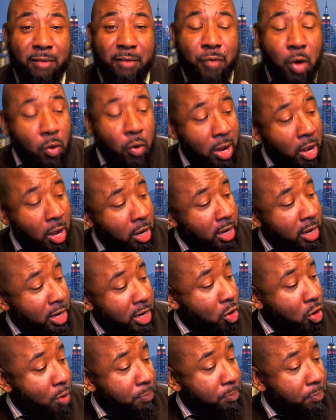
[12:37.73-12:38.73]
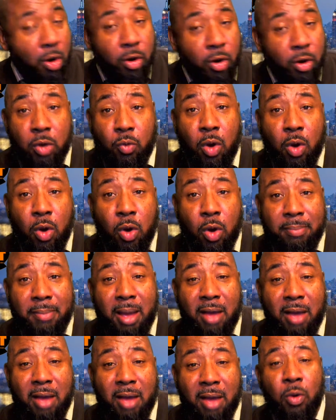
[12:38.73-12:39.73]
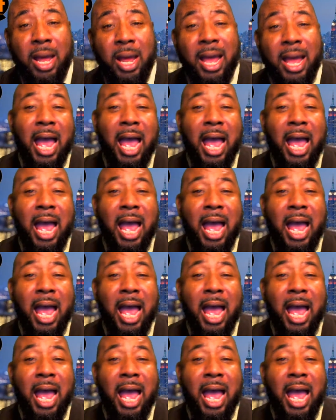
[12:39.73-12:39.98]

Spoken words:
vote and your opponent won't get my vote.